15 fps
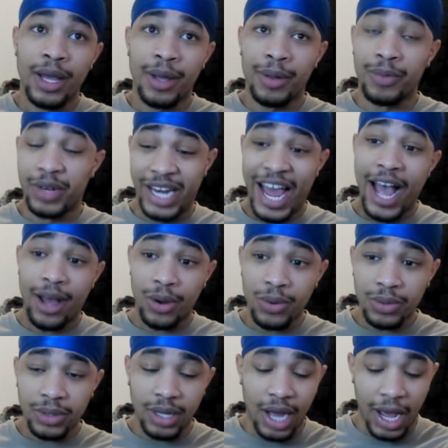
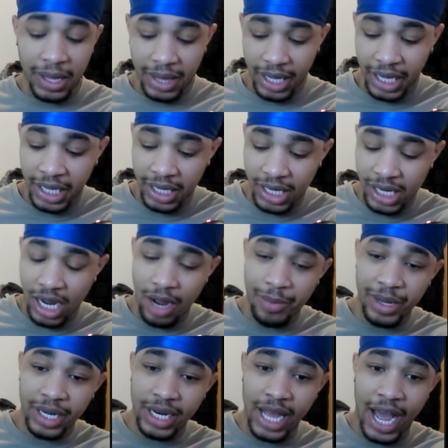Now, I think he could come
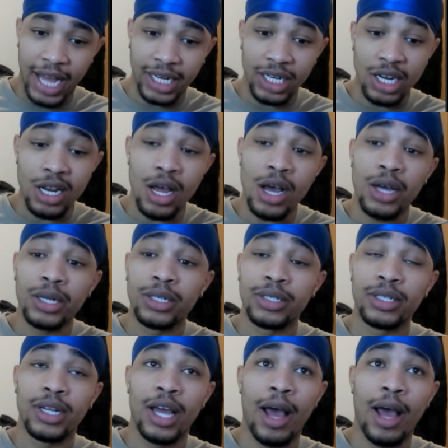in and learn